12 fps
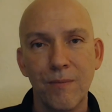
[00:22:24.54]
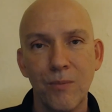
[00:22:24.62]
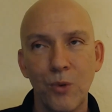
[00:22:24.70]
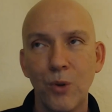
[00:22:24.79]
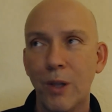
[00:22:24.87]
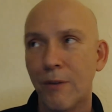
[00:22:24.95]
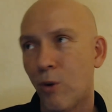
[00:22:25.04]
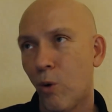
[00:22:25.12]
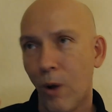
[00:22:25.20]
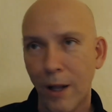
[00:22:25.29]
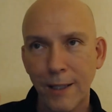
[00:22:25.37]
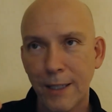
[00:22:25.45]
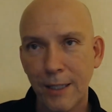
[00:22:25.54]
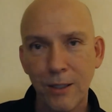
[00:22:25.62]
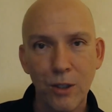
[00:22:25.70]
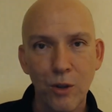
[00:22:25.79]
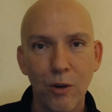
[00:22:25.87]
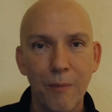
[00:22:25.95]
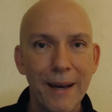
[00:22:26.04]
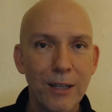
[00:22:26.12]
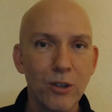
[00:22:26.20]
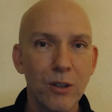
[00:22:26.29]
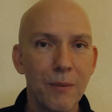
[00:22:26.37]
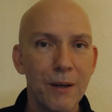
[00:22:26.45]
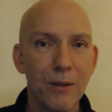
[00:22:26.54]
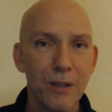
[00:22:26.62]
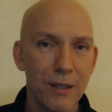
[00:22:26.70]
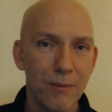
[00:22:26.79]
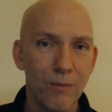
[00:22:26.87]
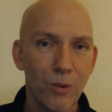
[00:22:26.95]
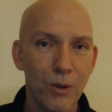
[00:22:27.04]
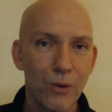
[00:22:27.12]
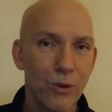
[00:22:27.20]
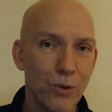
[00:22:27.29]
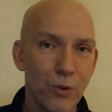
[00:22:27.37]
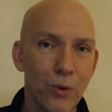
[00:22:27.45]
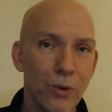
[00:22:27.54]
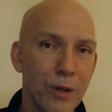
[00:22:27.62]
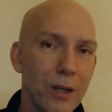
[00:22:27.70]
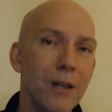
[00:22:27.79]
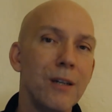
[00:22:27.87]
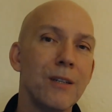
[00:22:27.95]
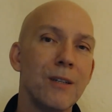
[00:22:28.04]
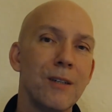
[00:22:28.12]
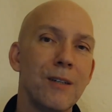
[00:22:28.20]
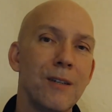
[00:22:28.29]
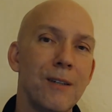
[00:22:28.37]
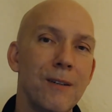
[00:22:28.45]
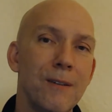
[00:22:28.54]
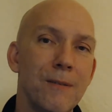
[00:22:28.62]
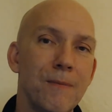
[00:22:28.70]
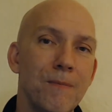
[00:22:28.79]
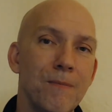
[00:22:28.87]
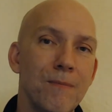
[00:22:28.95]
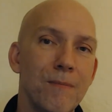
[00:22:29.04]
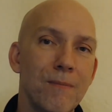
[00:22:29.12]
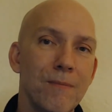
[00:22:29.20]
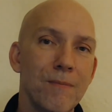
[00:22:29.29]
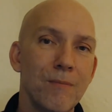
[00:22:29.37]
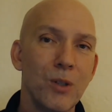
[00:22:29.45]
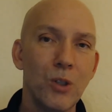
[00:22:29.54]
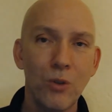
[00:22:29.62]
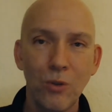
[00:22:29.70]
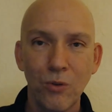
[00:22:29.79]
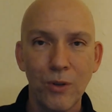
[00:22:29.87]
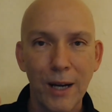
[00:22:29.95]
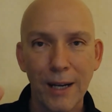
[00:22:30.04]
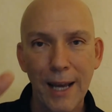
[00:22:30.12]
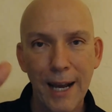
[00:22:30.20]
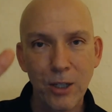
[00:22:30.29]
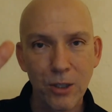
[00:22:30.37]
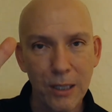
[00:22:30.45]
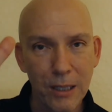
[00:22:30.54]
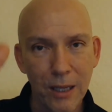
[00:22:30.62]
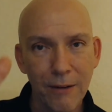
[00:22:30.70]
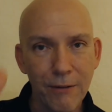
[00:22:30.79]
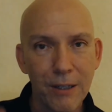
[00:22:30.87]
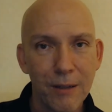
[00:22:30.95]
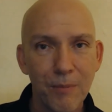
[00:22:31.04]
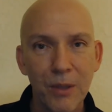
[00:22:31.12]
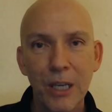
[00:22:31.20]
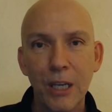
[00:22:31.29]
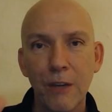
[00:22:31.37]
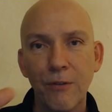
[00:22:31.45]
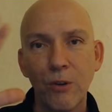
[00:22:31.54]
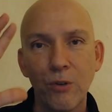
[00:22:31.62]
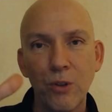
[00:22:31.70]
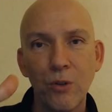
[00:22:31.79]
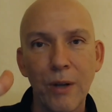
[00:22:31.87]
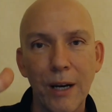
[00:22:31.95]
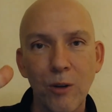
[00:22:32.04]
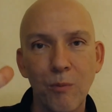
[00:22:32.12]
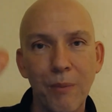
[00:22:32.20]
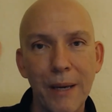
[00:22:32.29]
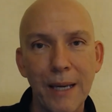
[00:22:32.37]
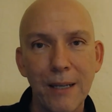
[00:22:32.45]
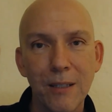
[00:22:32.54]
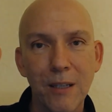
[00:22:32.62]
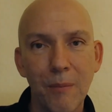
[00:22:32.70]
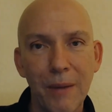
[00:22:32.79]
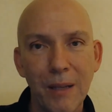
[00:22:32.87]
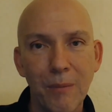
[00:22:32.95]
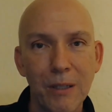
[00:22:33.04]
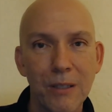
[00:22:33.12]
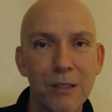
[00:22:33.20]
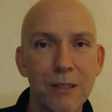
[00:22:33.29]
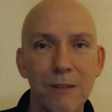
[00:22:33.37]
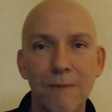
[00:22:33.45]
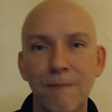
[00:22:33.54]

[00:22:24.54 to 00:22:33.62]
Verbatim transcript: You love qualities that you imagine about him, whether they're true or not. But you do not actually love him if you do not obey his commandments.